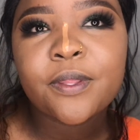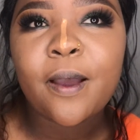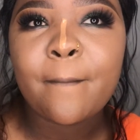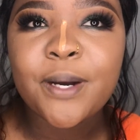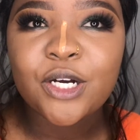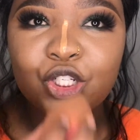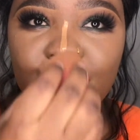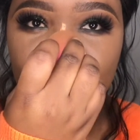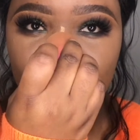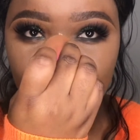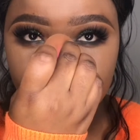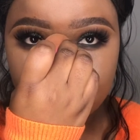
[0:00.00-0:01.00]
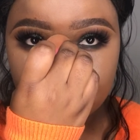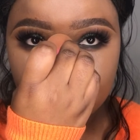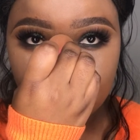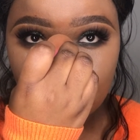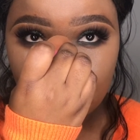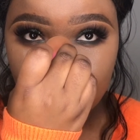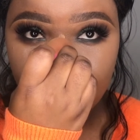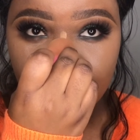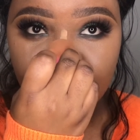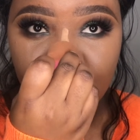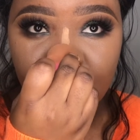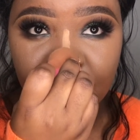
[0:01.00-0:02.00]
about 2 weeks ago.
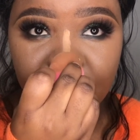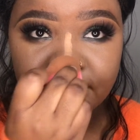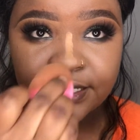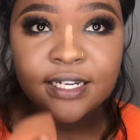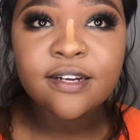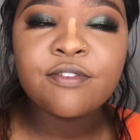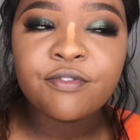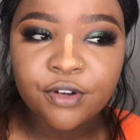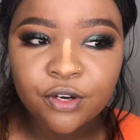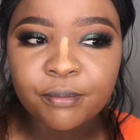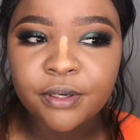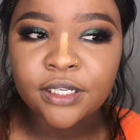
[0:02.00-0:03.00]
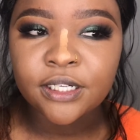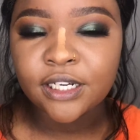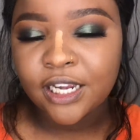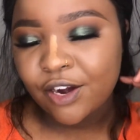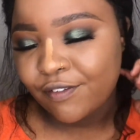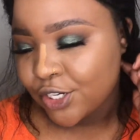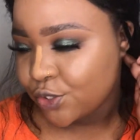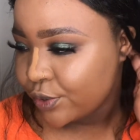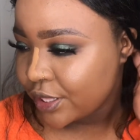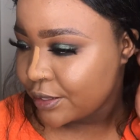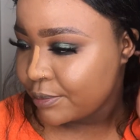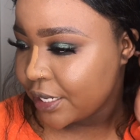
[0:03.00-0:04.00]
I did film a Get Ready
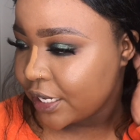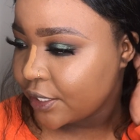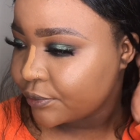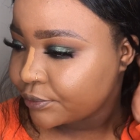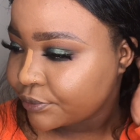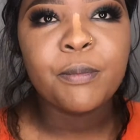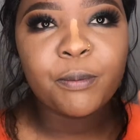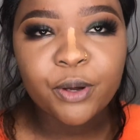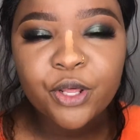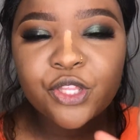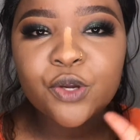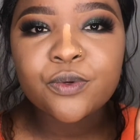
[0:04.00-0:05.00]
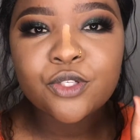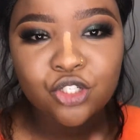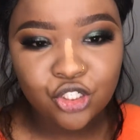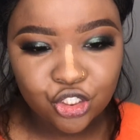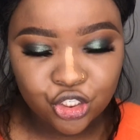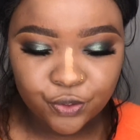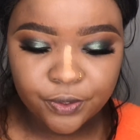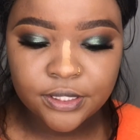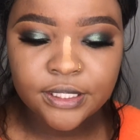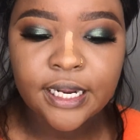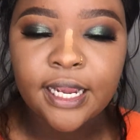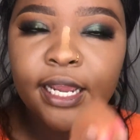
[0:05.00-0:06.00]
With Me. My birthday was on
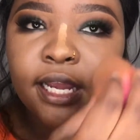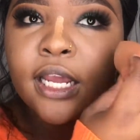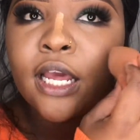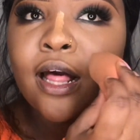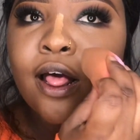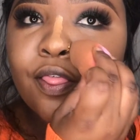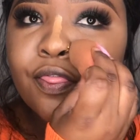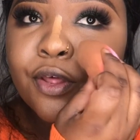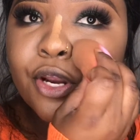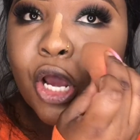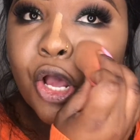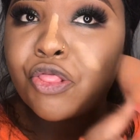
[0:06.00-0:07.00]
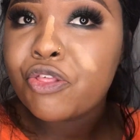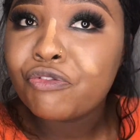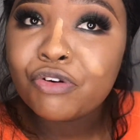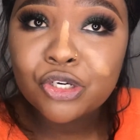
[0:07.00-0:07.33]
Tuesday, the 9th of